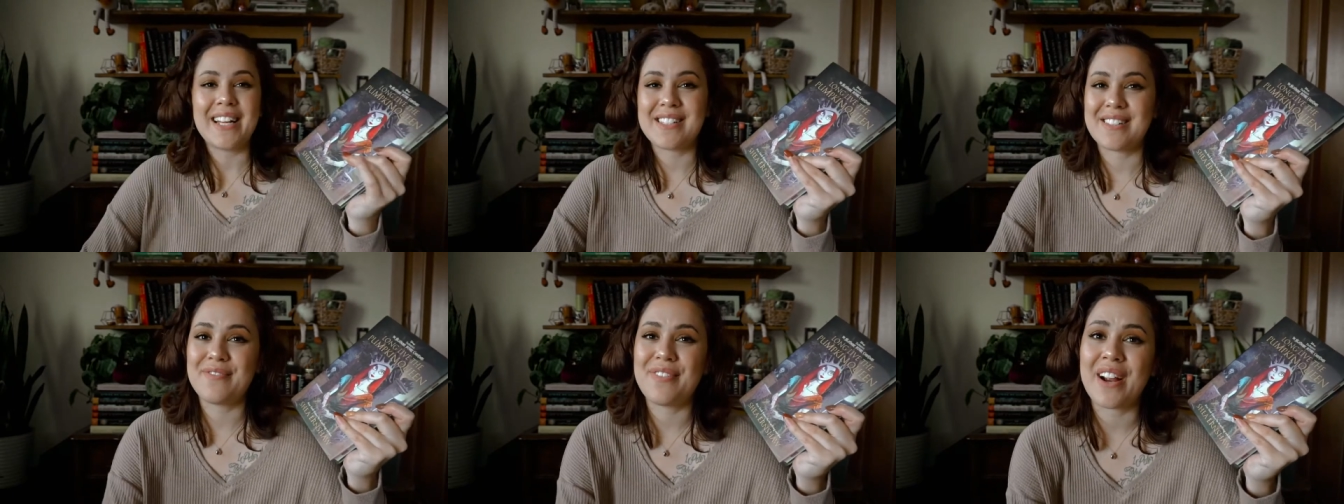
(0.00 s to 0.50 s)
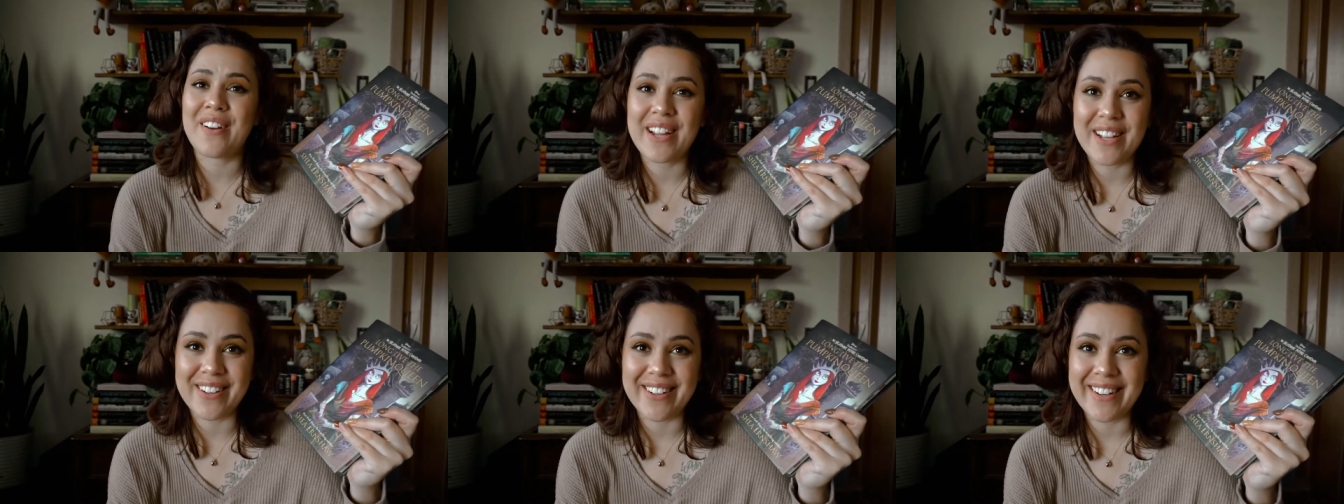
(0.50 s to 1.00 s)
It's very
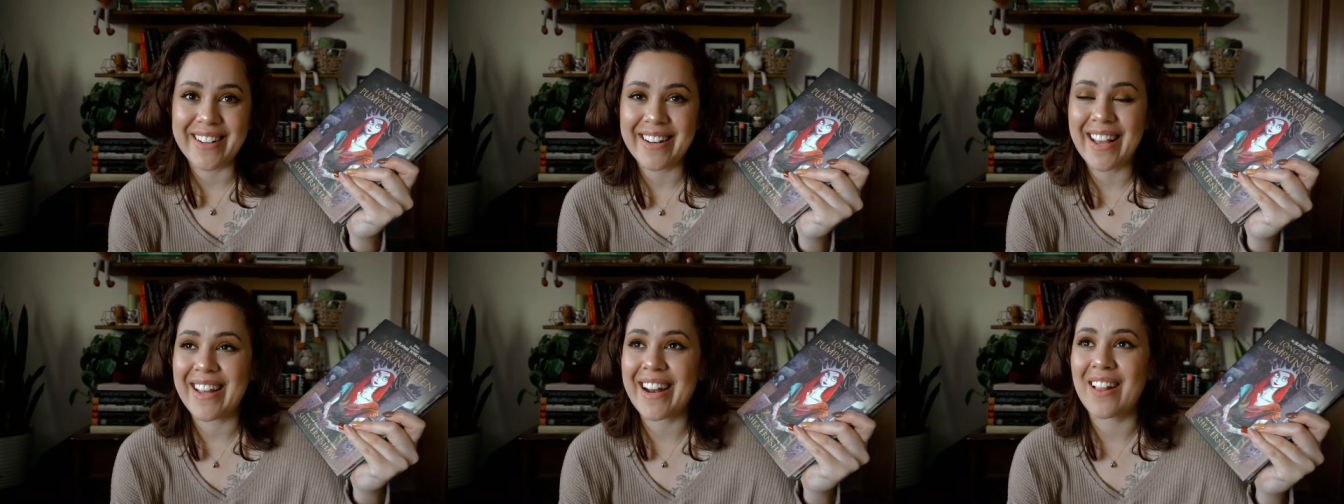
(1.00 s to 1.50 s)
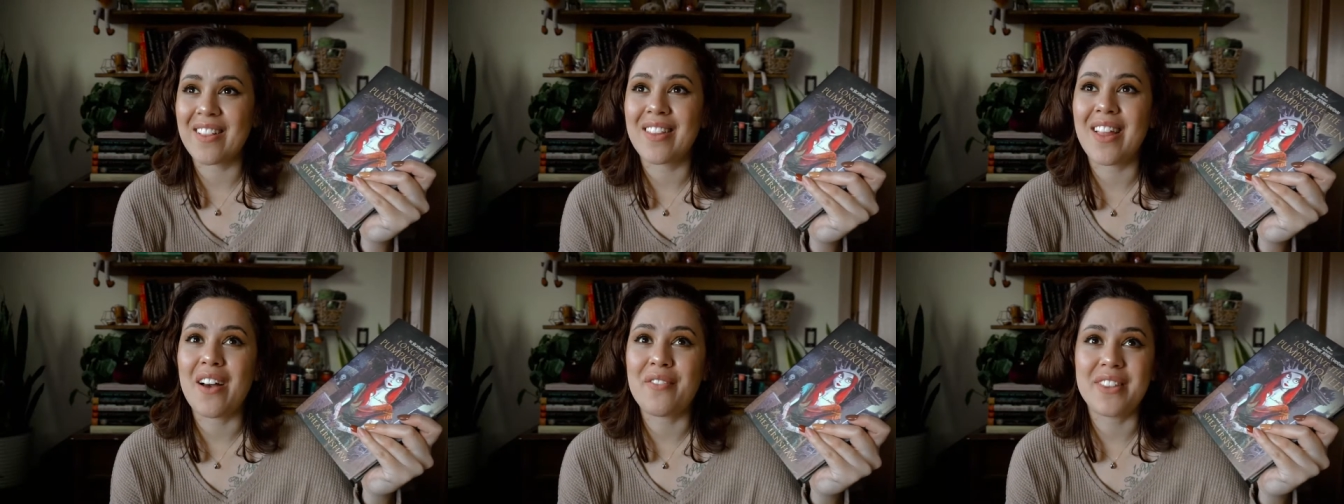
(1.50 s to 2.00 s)
good and I
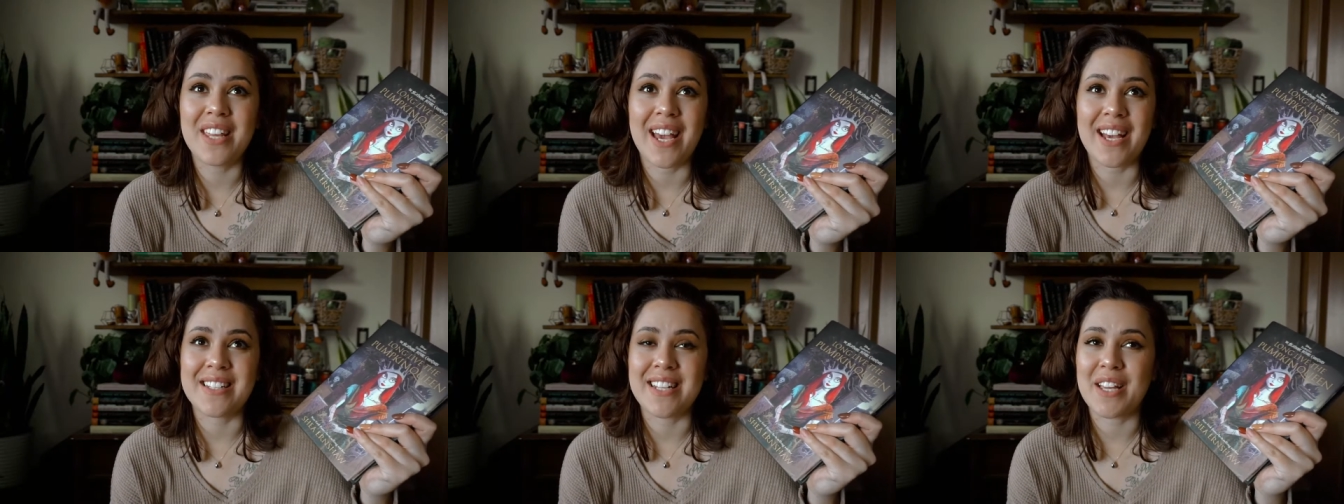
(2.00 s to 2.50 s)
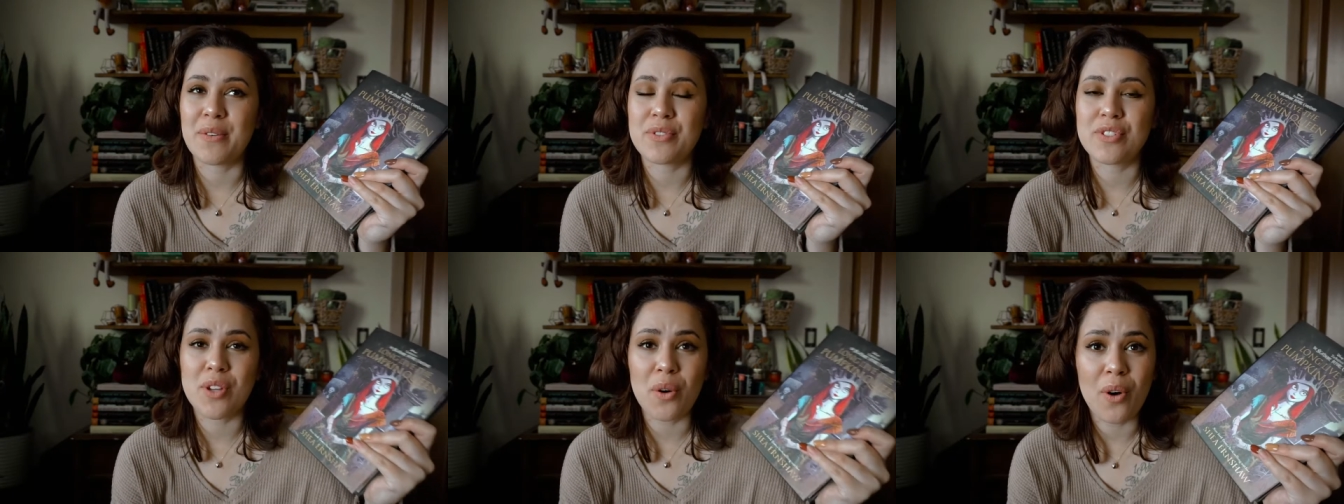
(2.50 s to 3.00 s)
loved the ending. It was
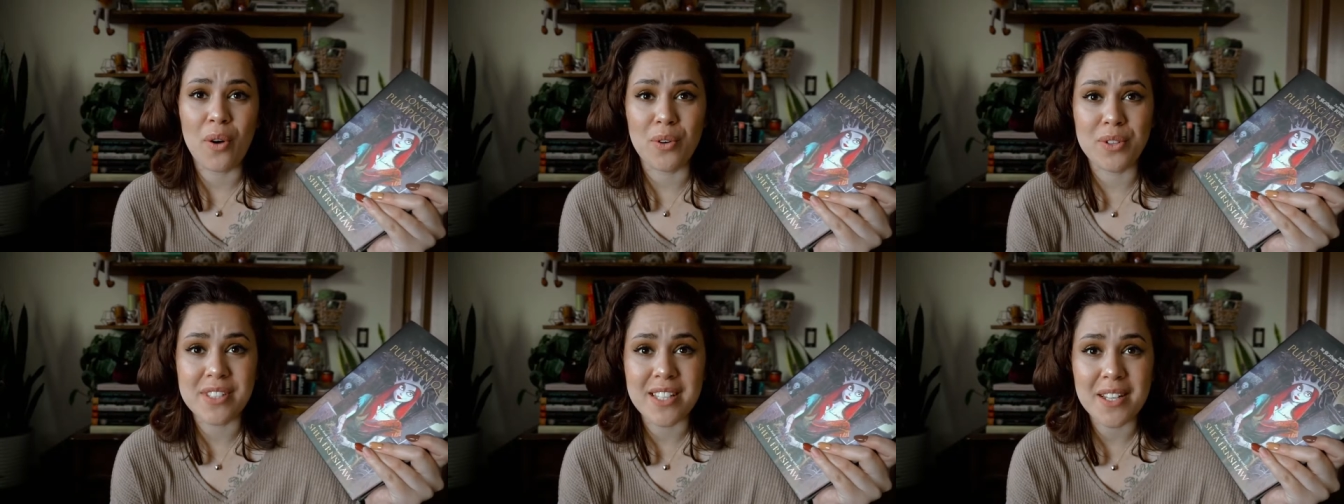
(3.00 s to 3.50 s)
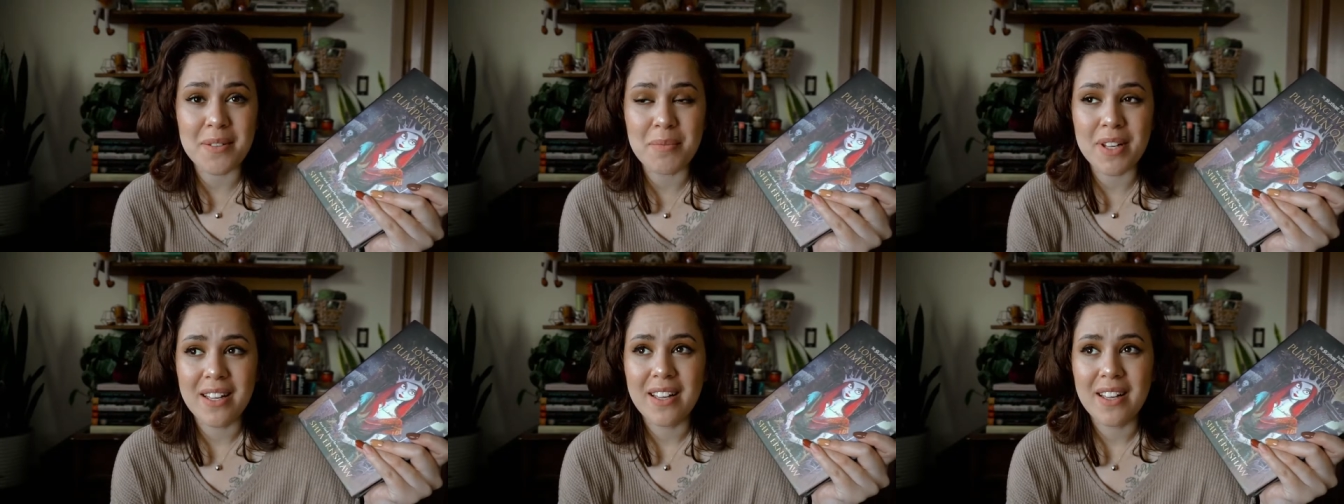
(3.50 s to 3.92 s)
so wholesome.